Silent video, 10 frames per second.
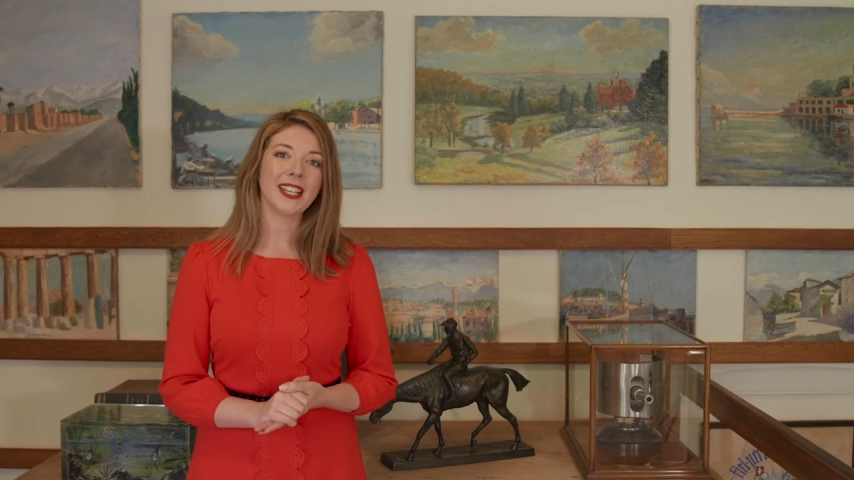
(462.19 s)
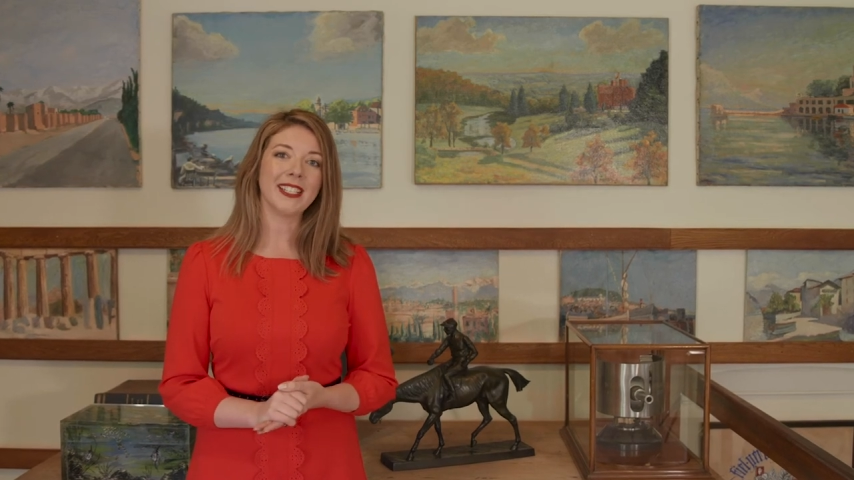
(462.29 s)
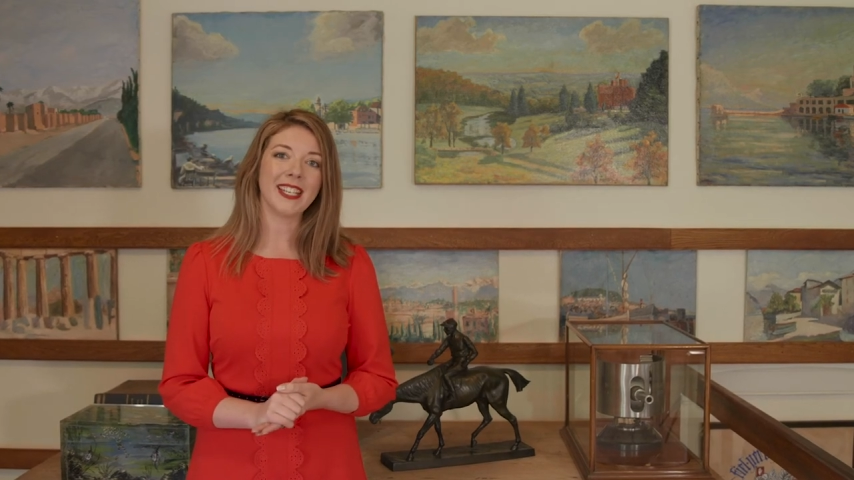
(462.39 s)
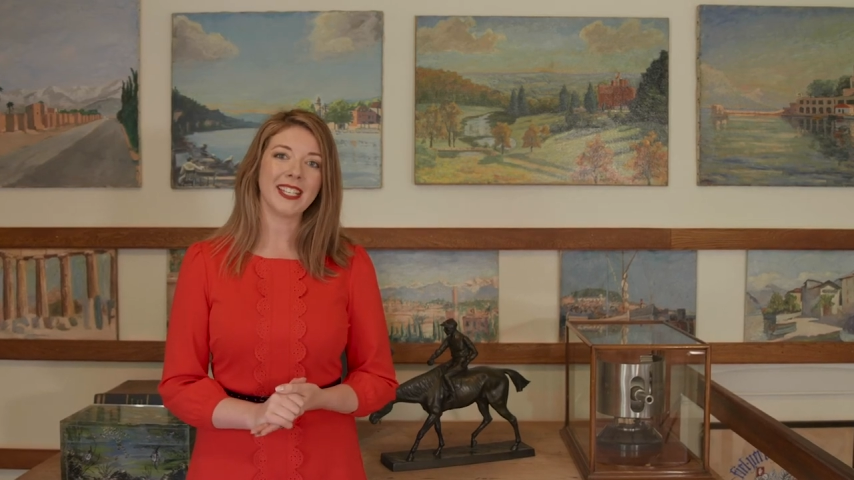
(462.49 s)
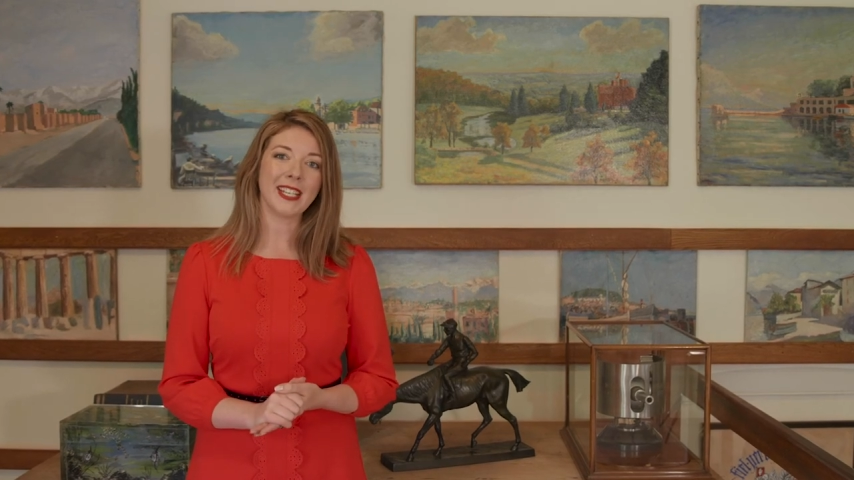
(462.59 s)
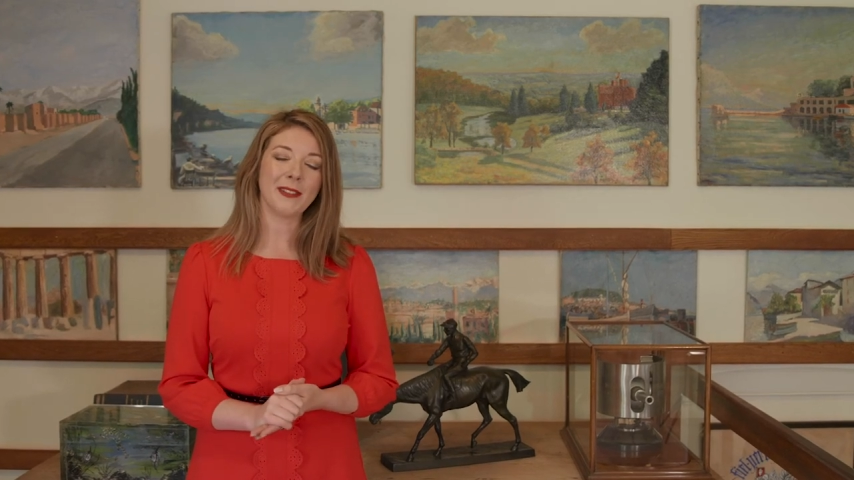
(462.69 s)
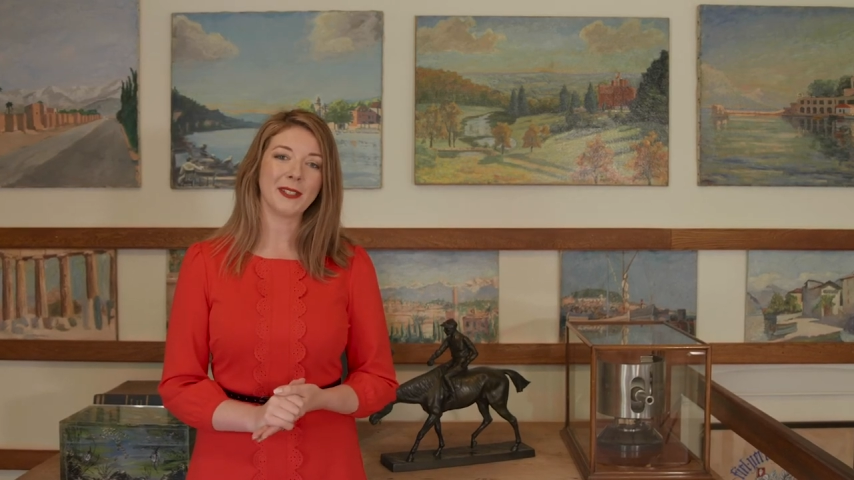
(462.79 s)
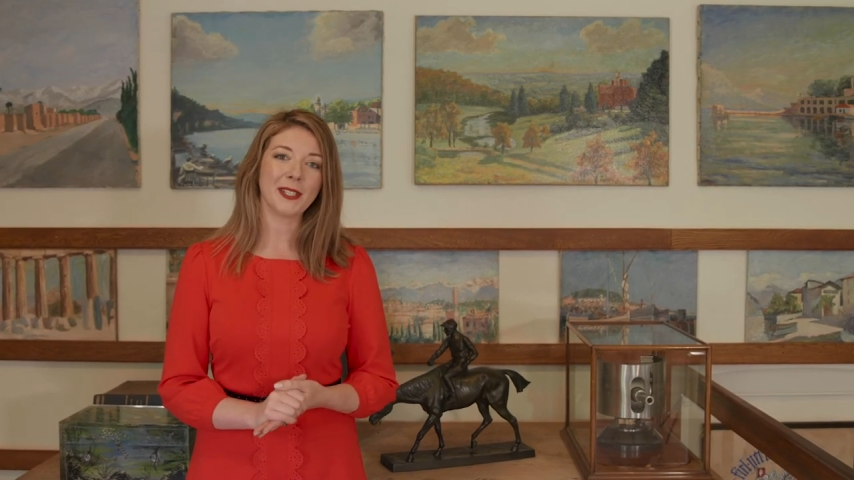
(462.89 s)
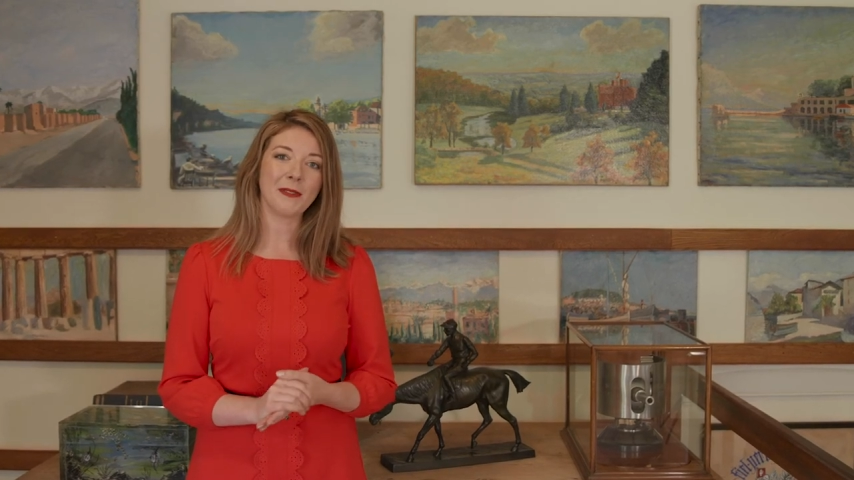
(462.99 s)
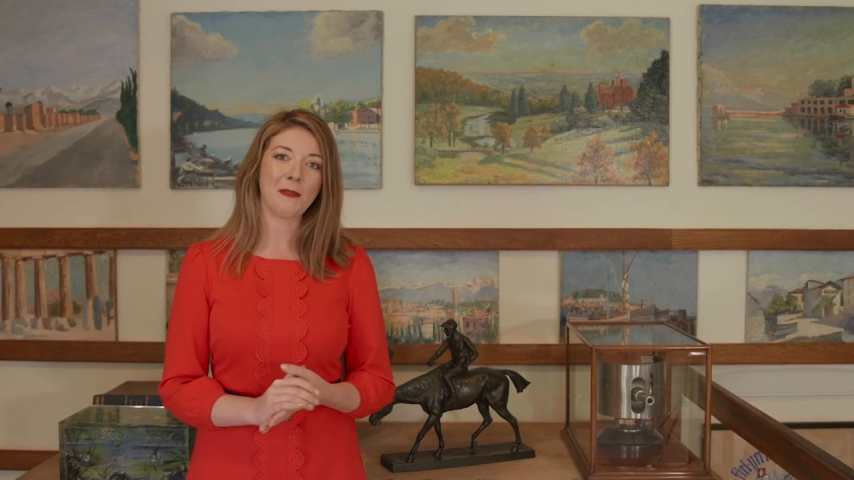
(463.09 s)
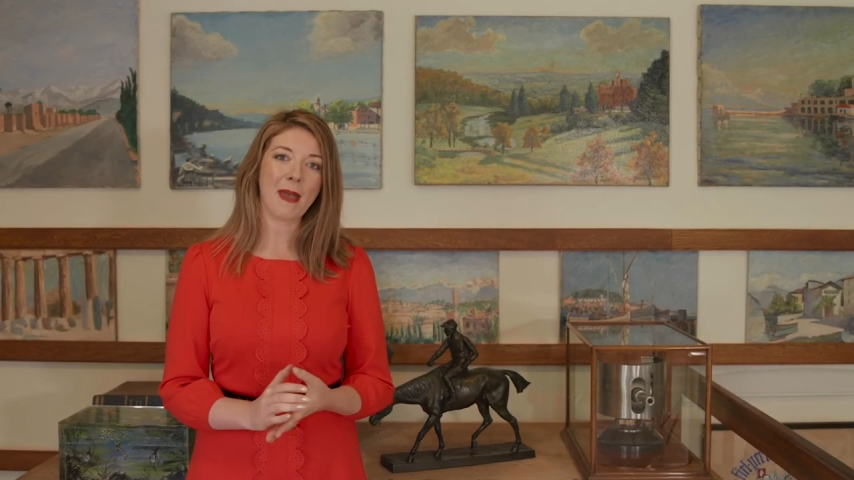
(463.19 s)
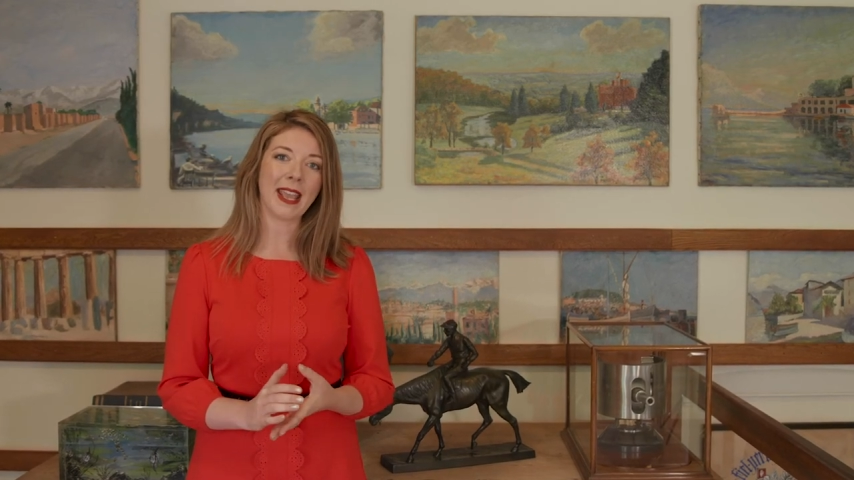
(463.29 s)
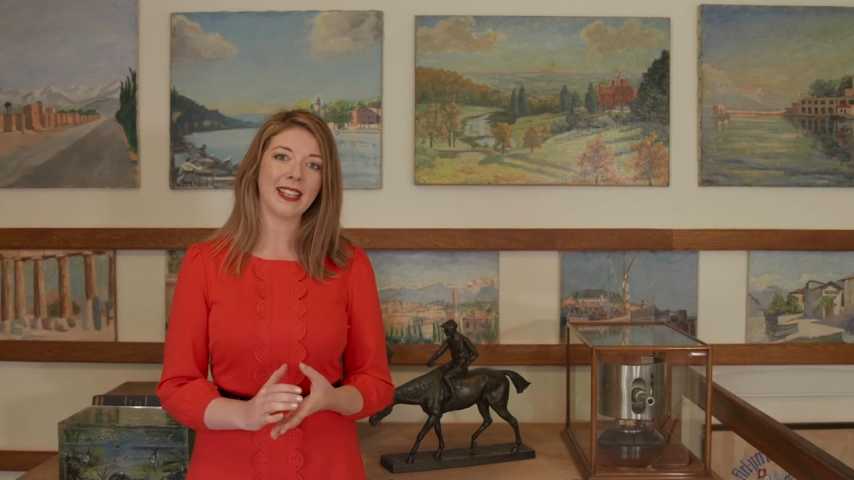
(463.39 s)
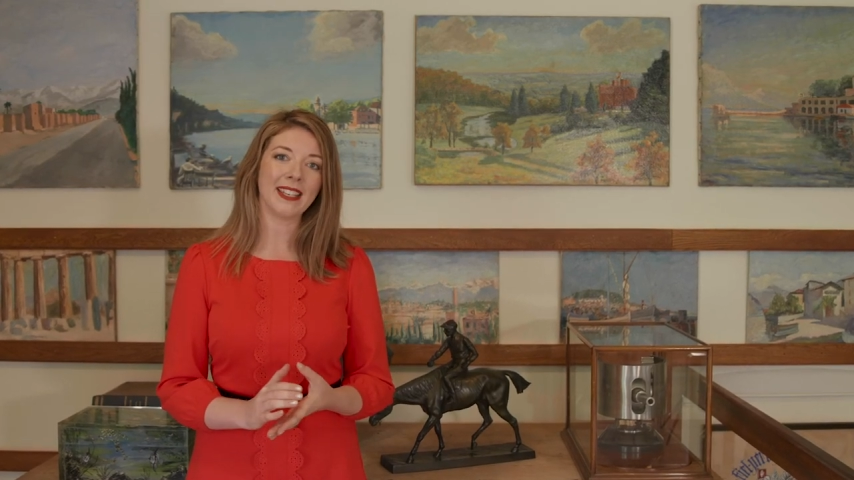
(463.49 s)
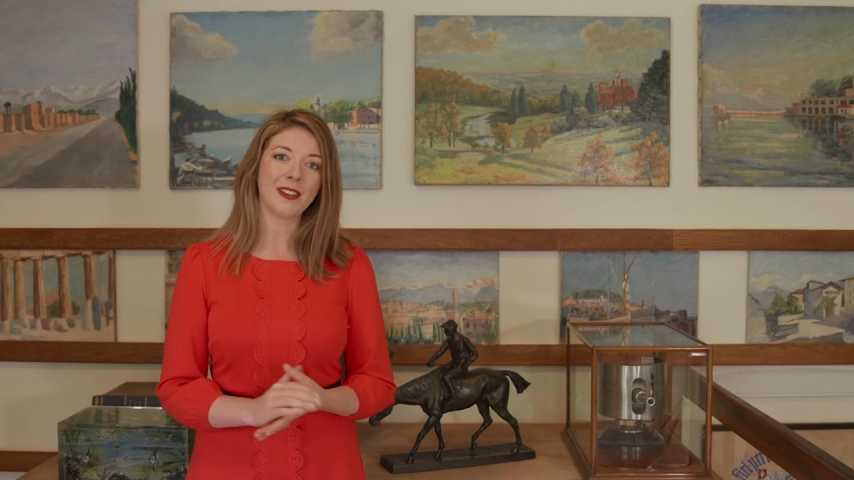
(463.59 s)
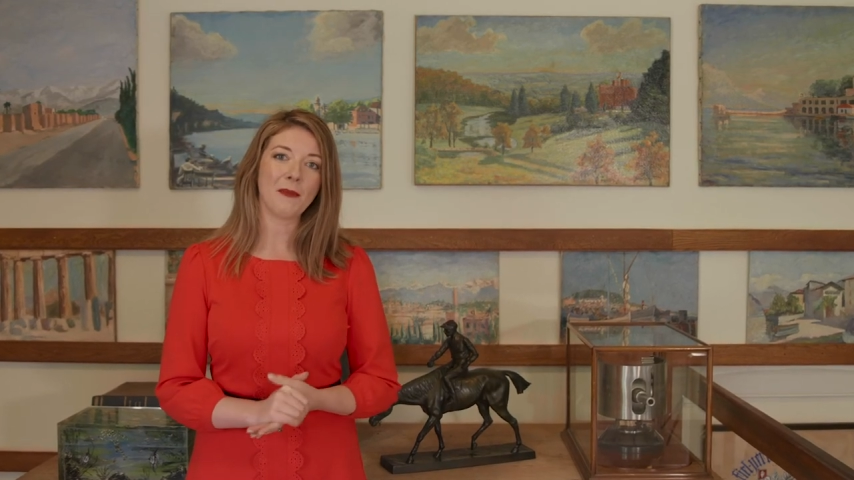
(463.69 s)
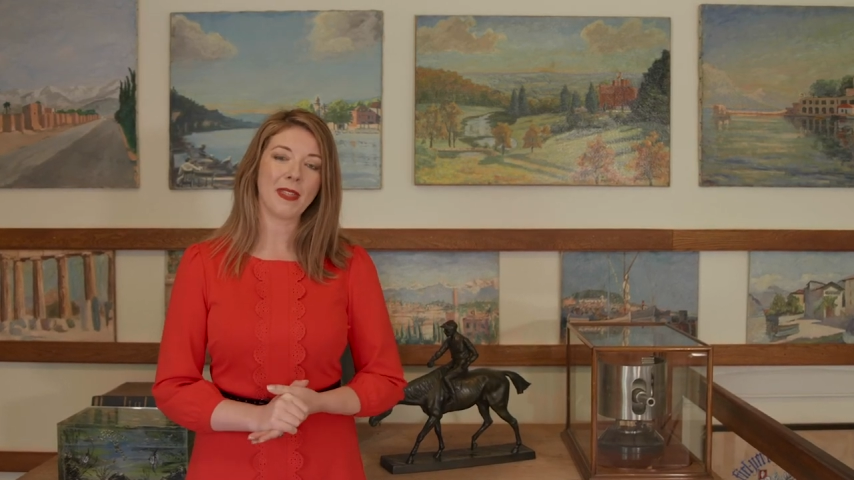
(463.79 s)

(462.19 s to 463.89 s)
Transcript: continue to remain